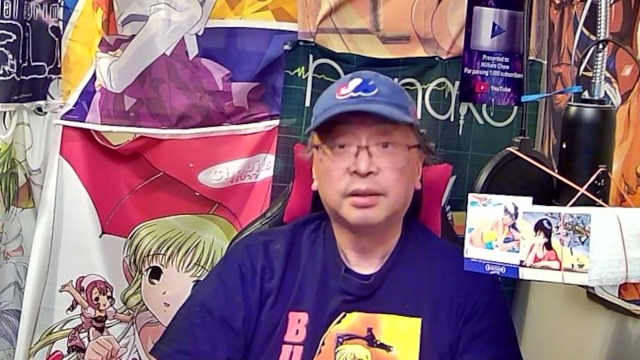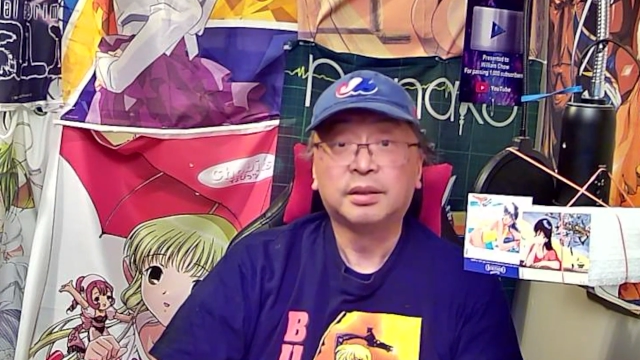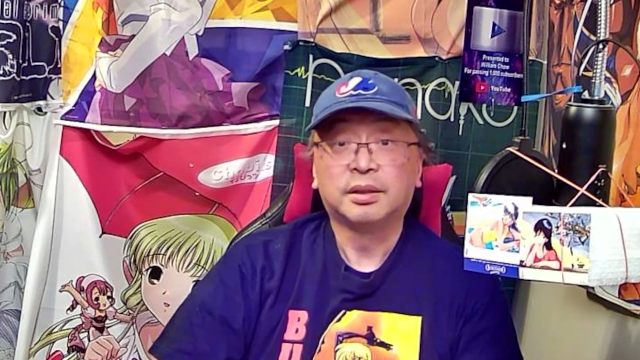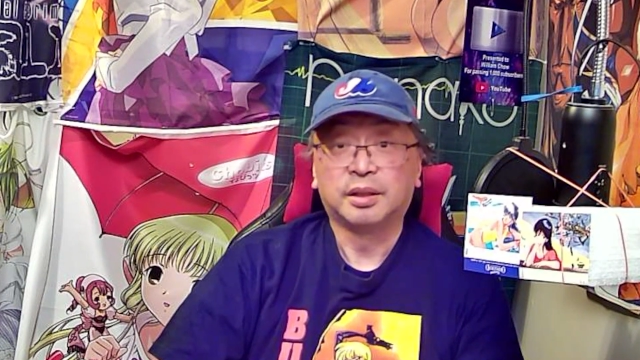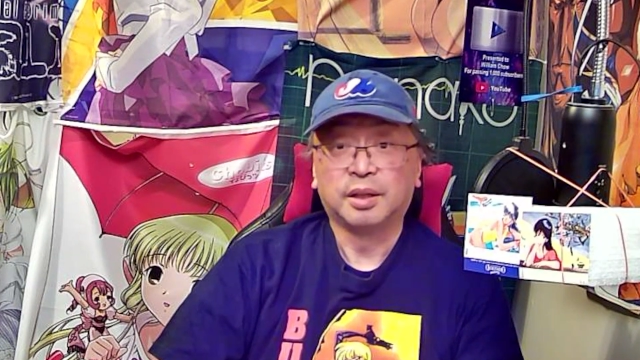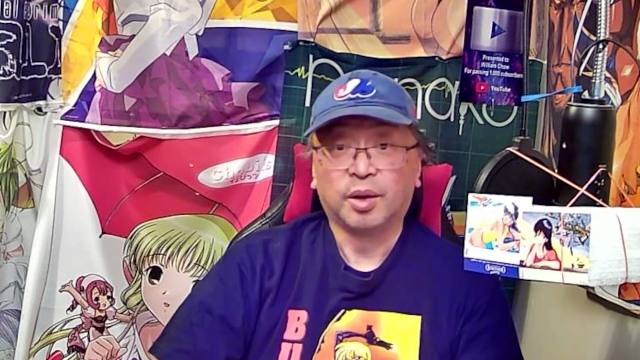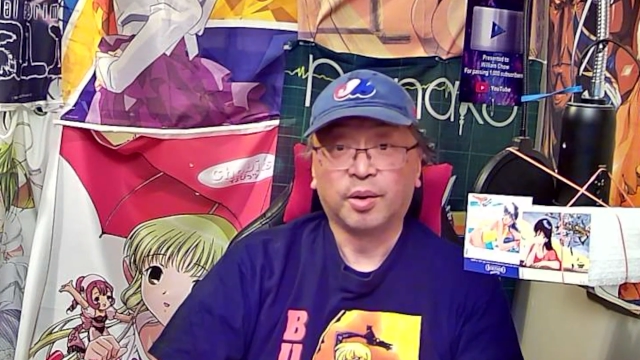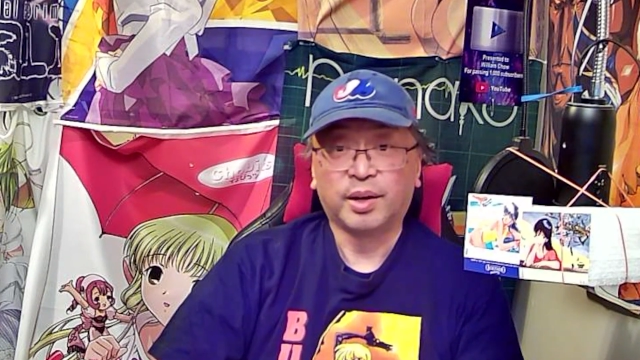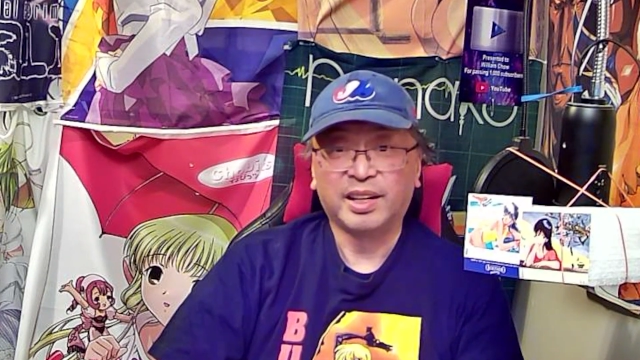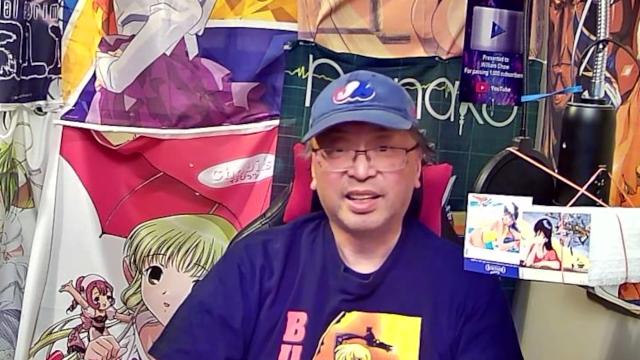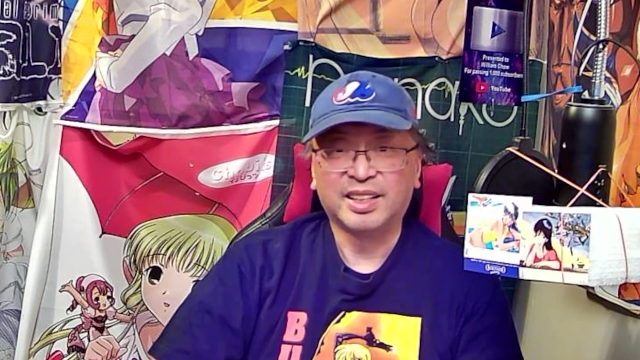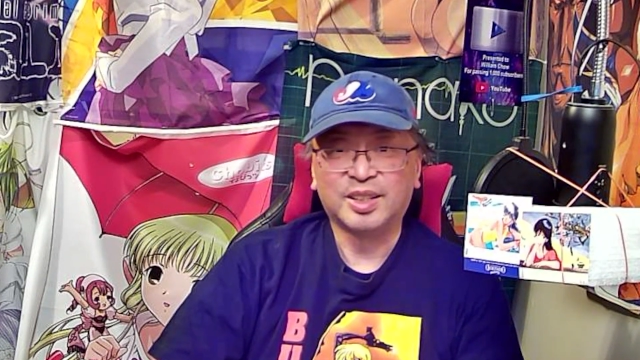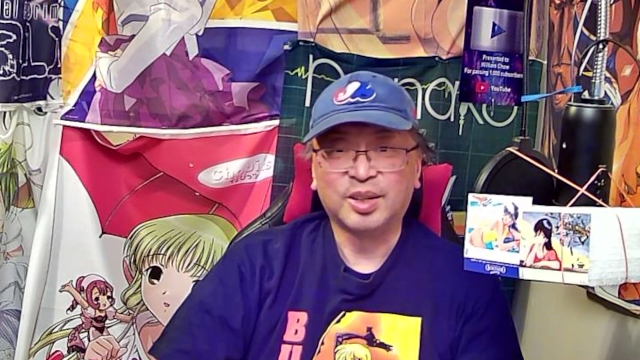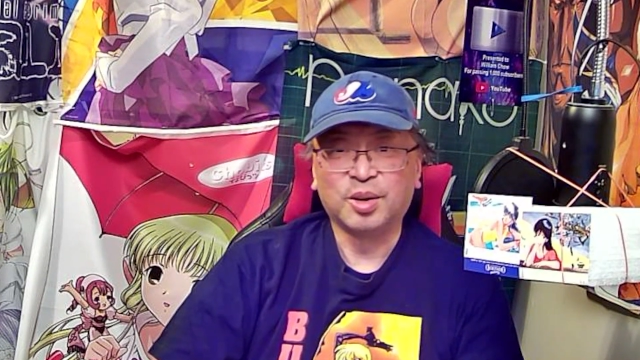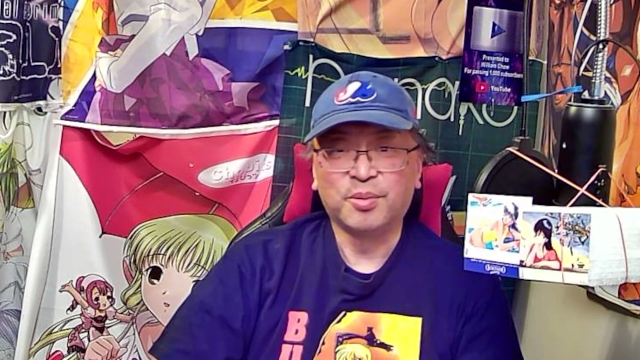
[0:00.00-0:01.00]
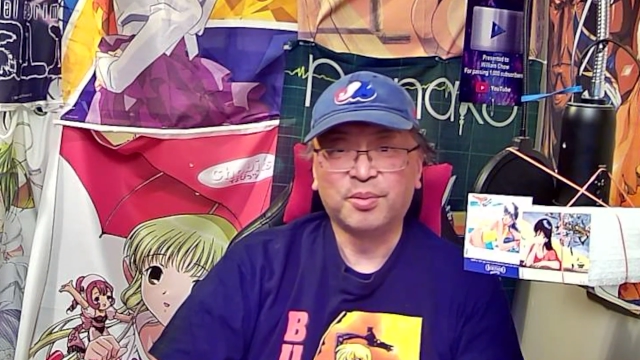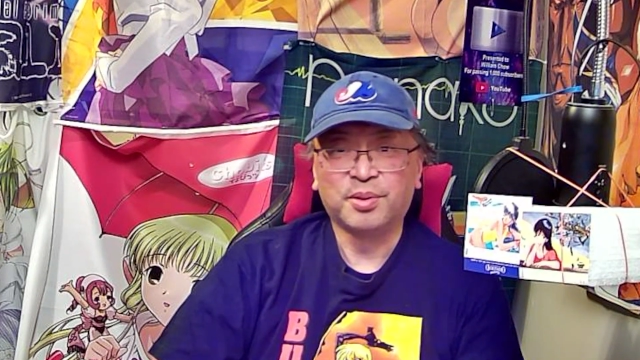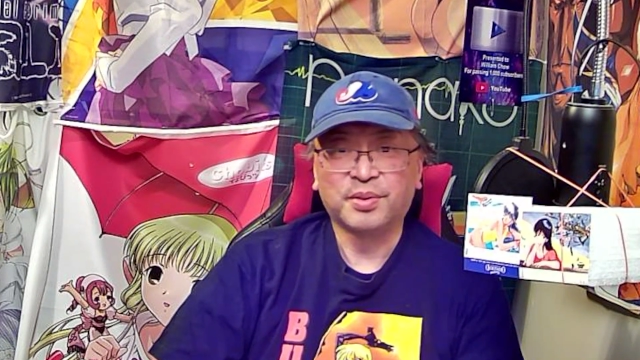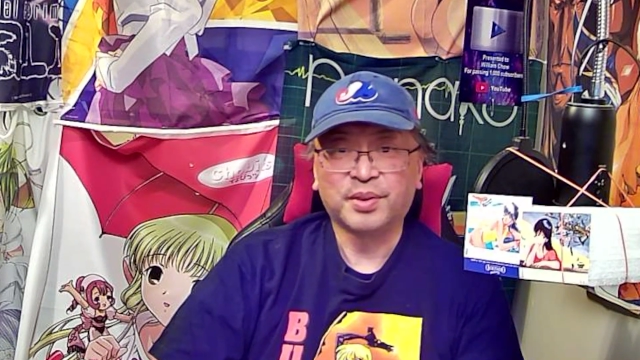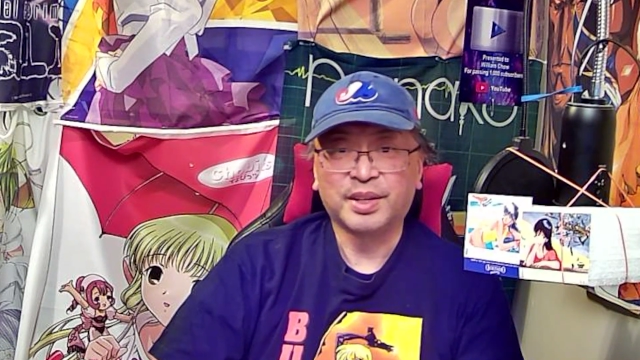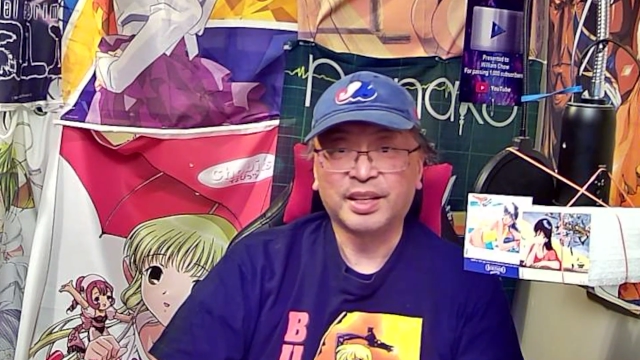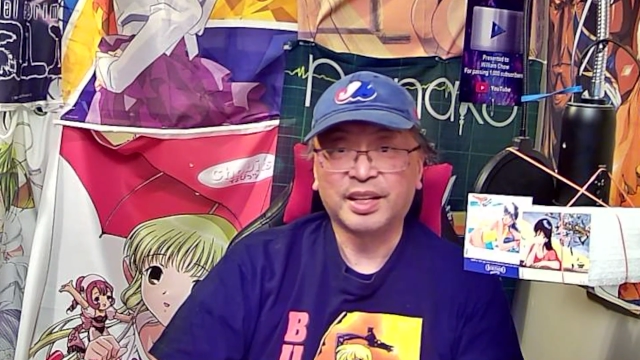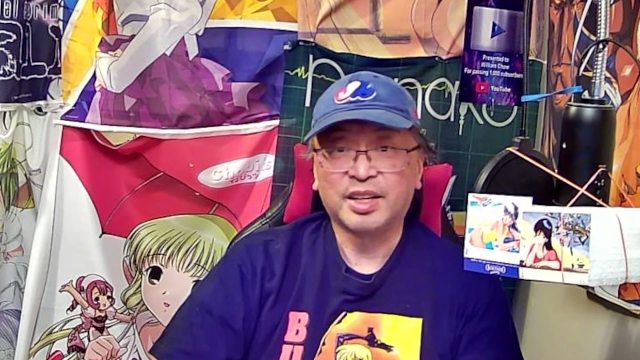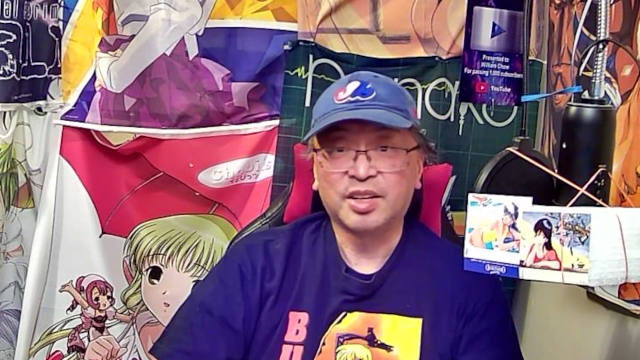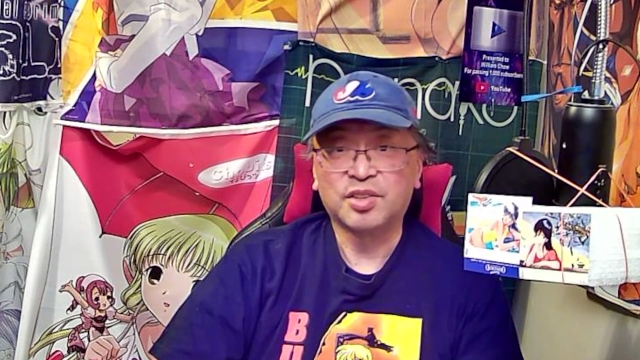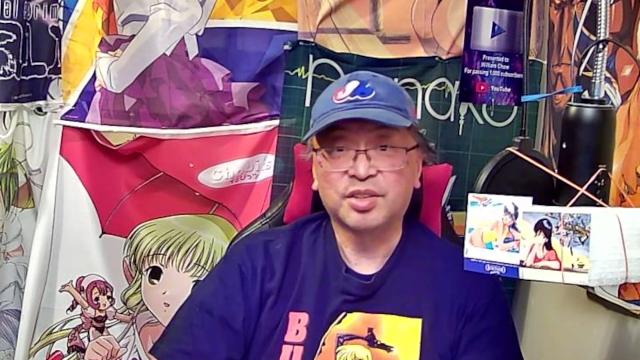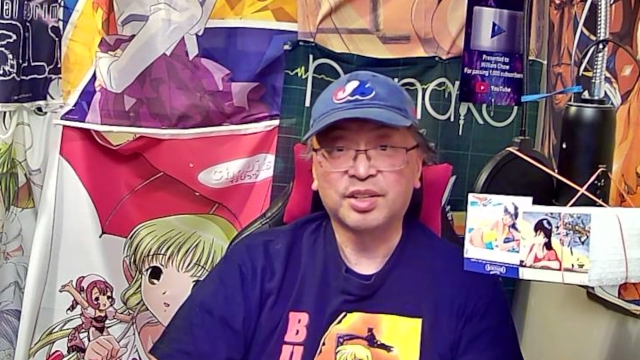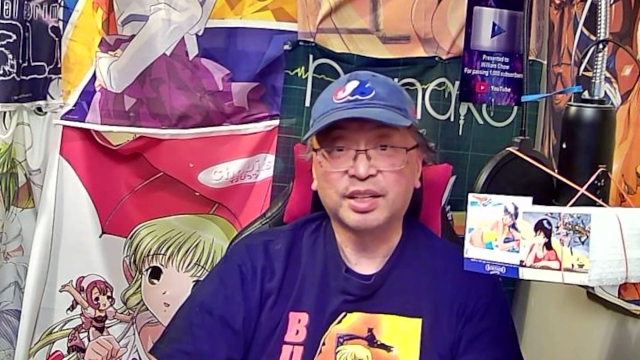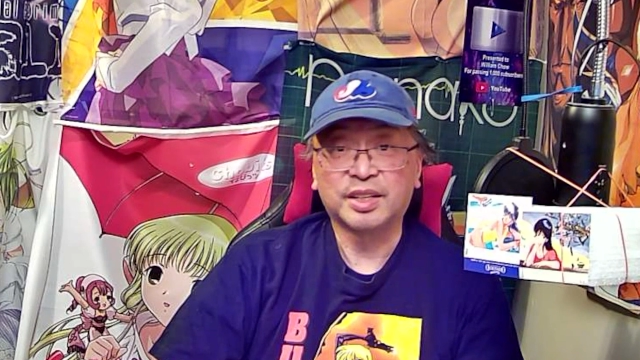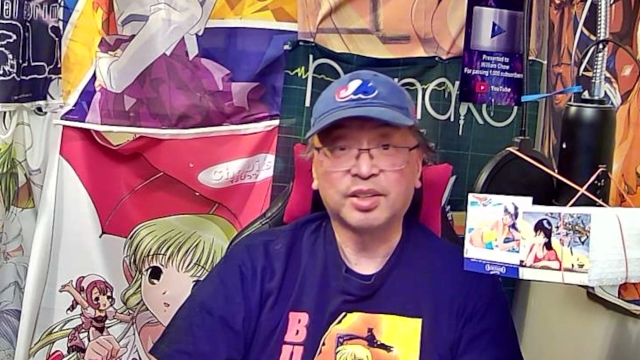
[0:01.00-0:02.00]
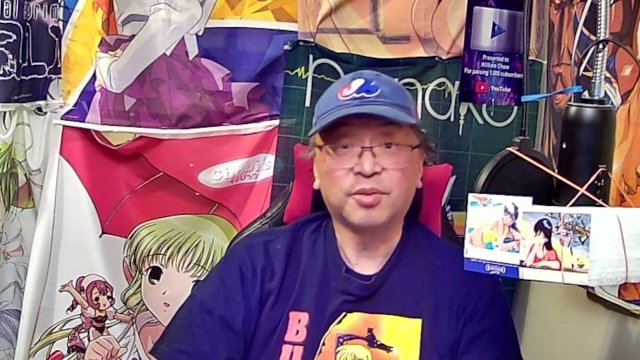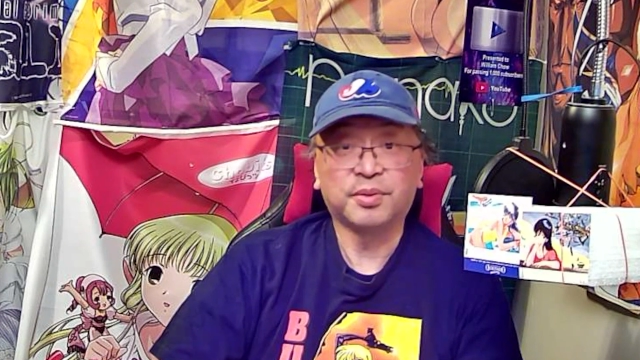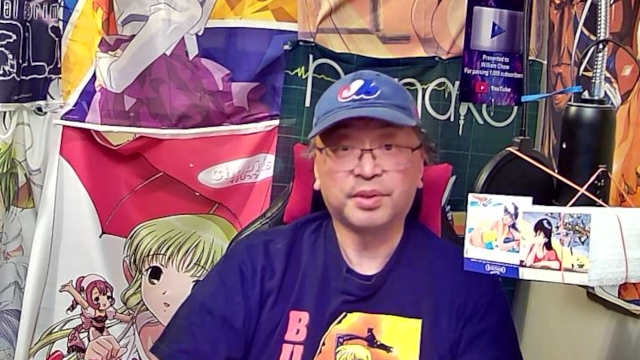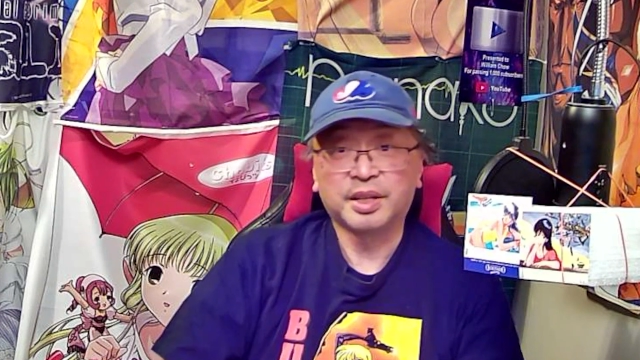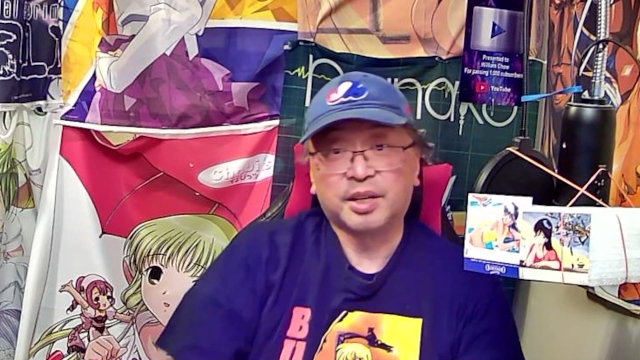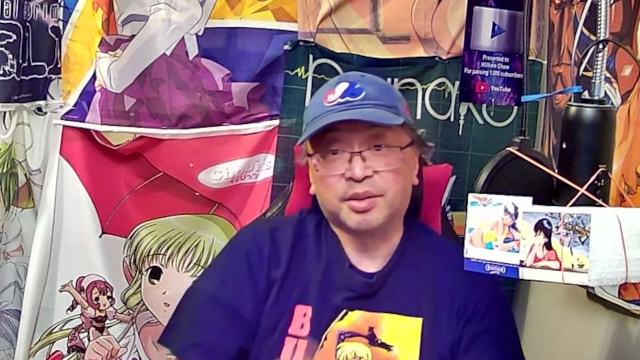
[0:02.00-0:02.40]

All right, so you hopefully find that interesting, and hopefully,